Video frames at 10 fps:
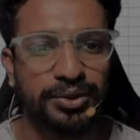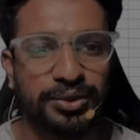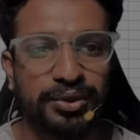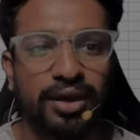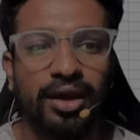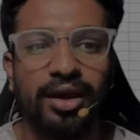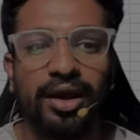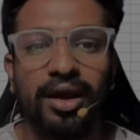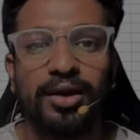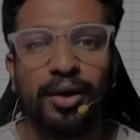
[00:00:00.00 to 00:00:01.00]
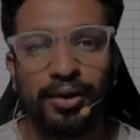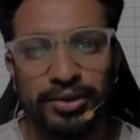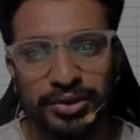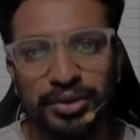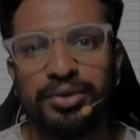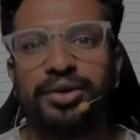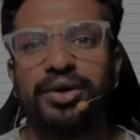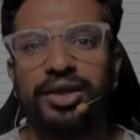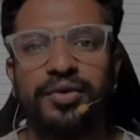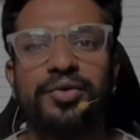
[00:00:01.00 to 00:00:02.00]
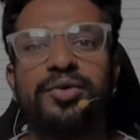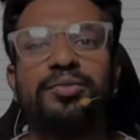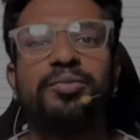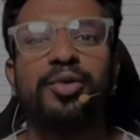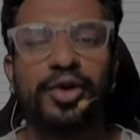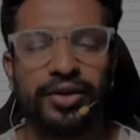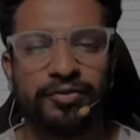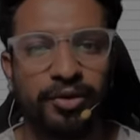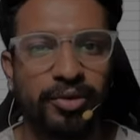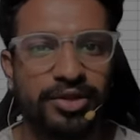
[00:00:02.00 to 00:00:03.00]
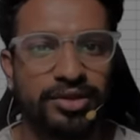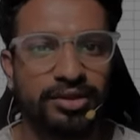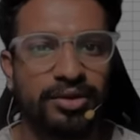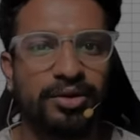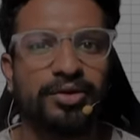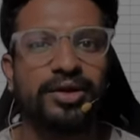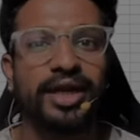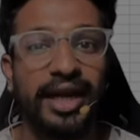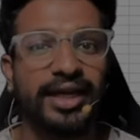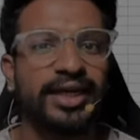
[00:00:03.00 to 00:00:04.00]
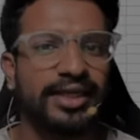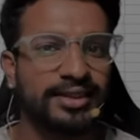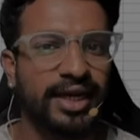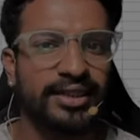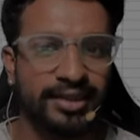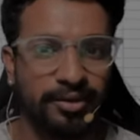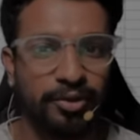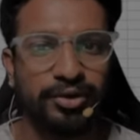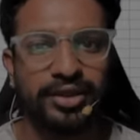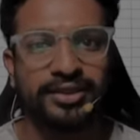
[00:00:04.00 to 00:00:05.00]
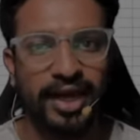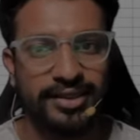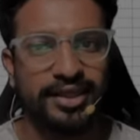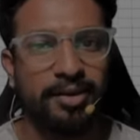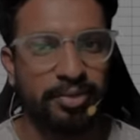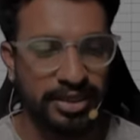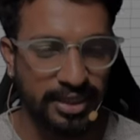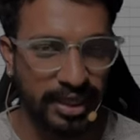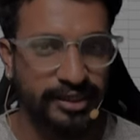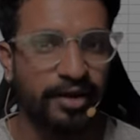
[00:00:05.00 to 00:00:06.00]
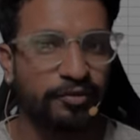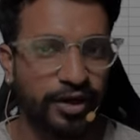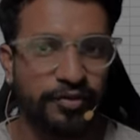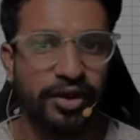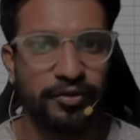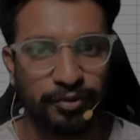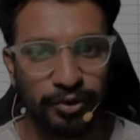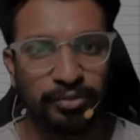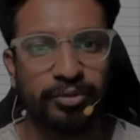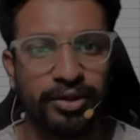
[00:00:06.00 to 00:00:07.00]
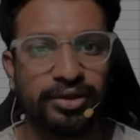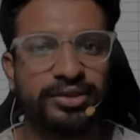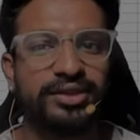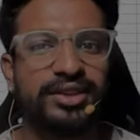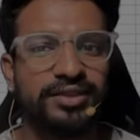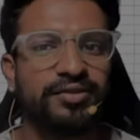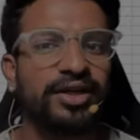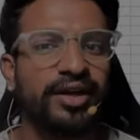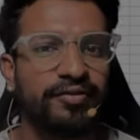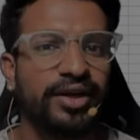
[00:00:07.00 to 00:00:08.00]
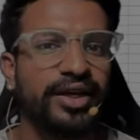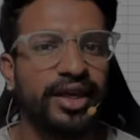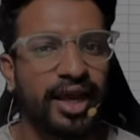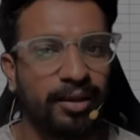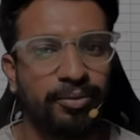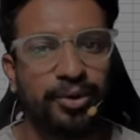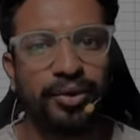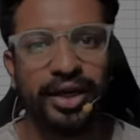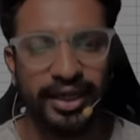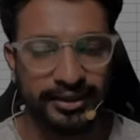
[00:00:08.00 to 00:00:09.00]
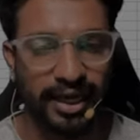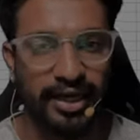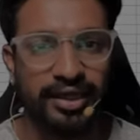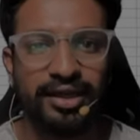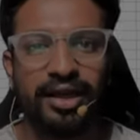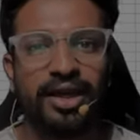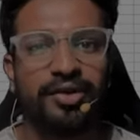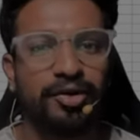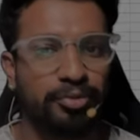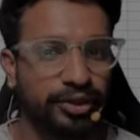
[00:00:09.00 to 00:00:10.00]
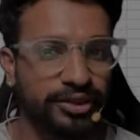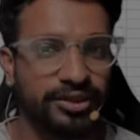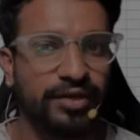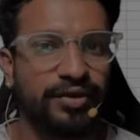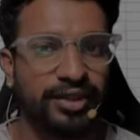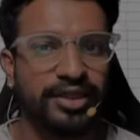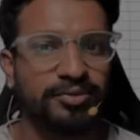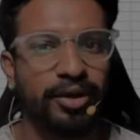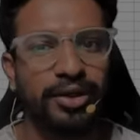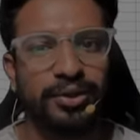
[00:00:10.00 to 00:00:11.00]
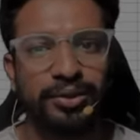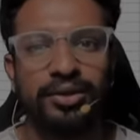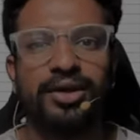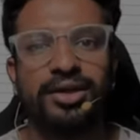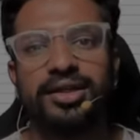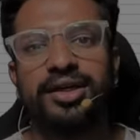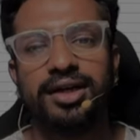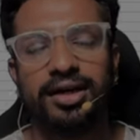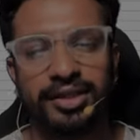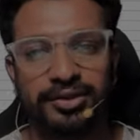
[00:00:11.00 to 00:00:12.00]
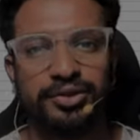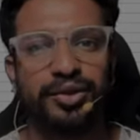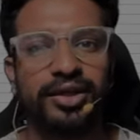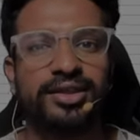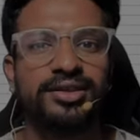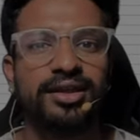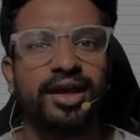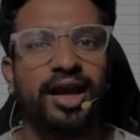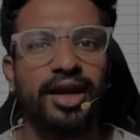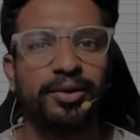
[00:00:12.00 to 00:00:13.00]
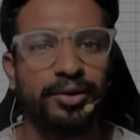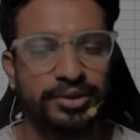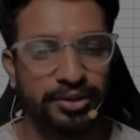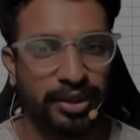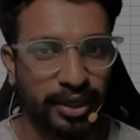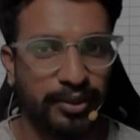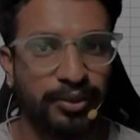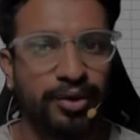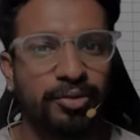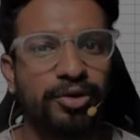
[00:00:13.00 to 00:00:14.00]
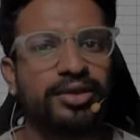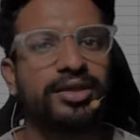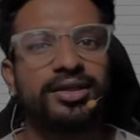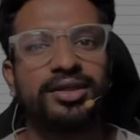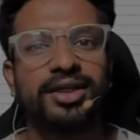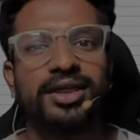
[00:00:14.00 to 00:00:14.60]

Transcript: to also give you more information or greater insights about this ICAR PG exam 2024, because this will definitely help you in deciding your position with respect to the other students, and also get to know about the